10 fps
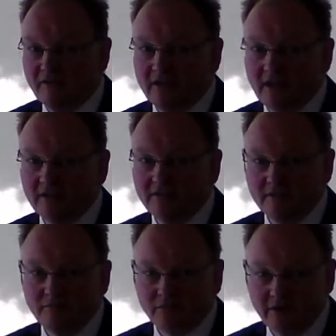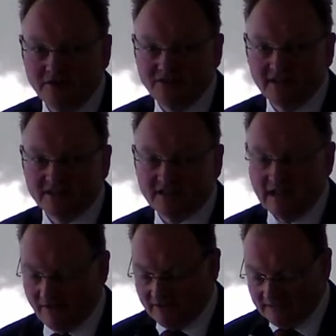on the island and projects
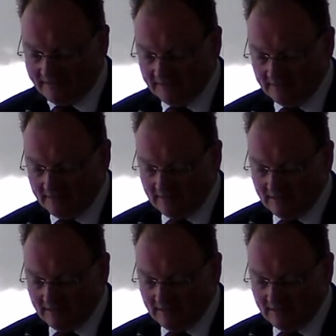currently